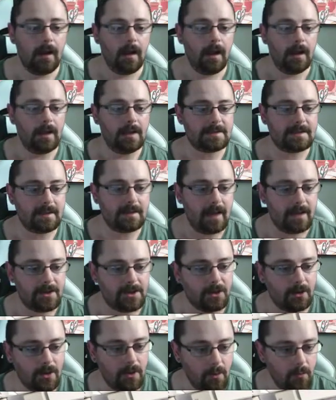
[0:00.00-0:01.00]
Let's catch
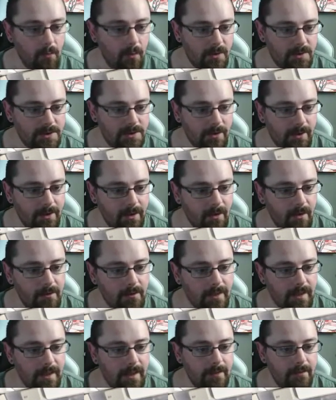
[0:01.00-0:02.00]
on what's going on
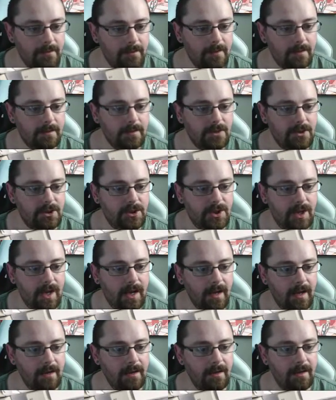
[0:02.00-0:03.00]
in the
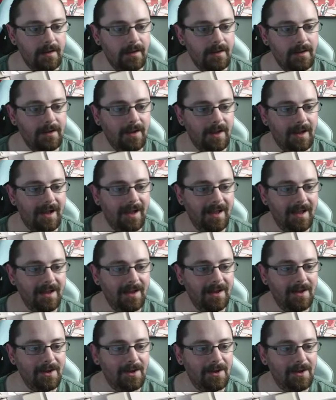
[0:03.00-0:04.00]
chat.
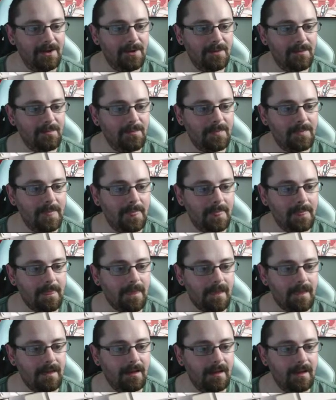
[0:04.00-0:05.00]

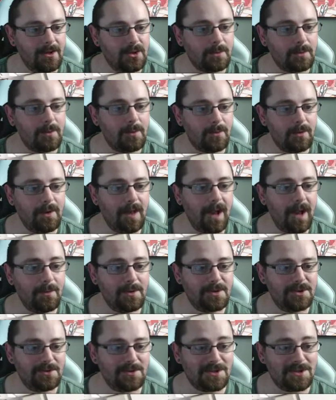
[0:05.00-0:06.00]
Atomic Booty, how
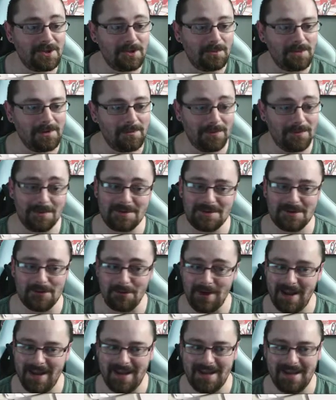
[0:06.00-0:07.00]
is your Atomic Booty?
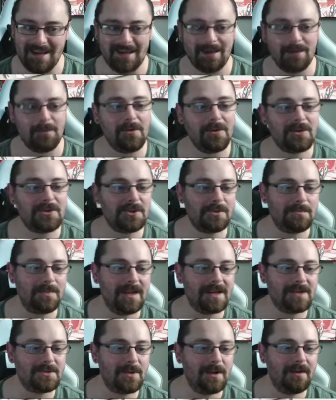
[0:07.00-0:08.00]
Wee. And we've got Subnet
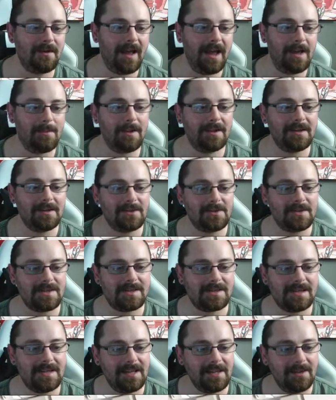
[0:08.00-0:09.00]
as well. Hey, man, good to
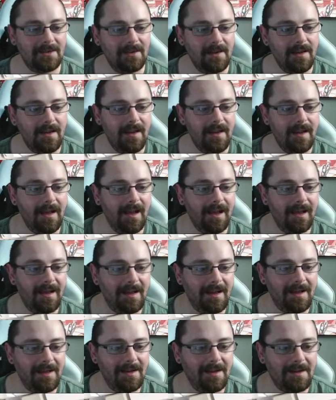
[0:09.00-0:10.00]
see you.
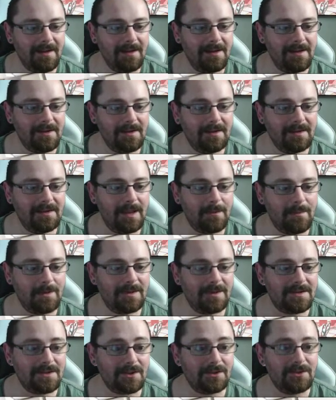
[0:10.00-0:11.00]

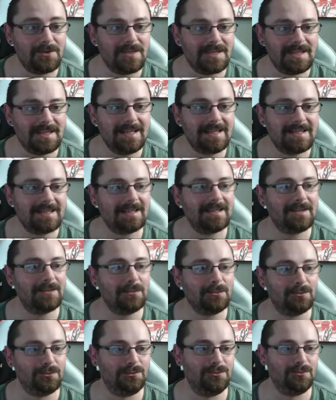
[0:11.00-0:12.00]
Nebulant's unseated.
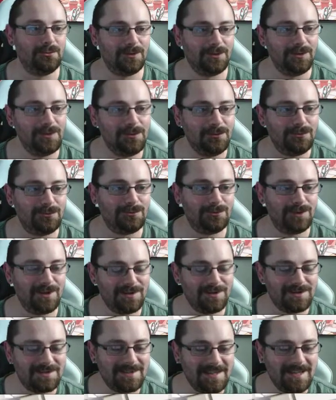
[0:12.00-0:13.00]
Oof, he's
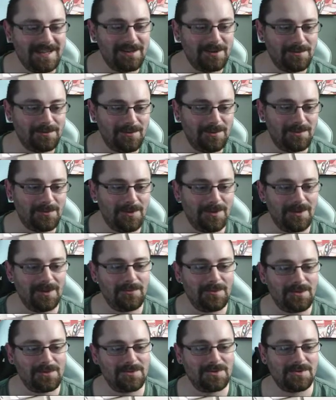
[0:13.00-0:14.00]
unseated number one,
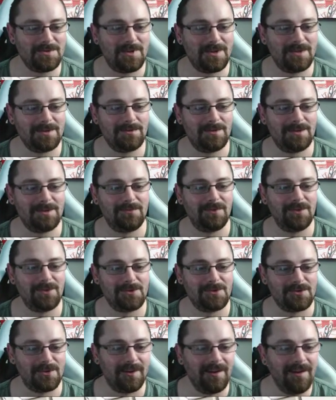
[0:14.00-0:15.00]
which was West
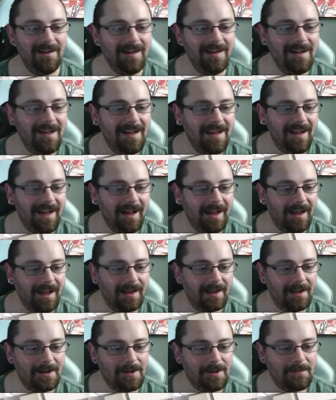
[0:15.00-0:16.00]
Foxtrot.
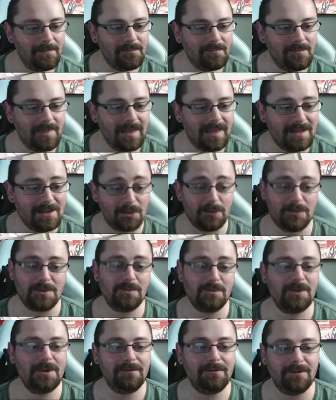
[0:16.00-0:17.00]
It's always
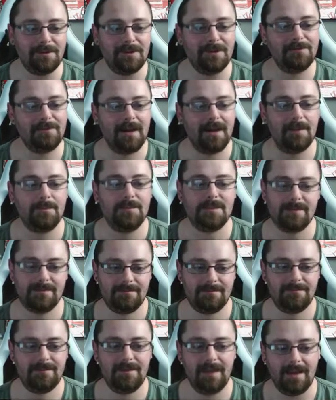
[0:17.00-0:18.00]
money for glove caps.
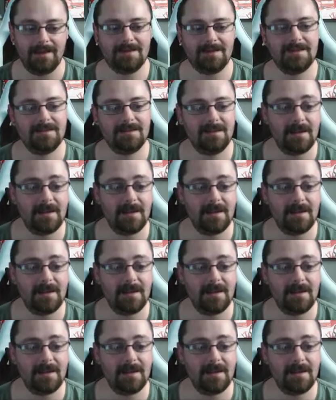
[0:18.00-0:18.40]
Yes.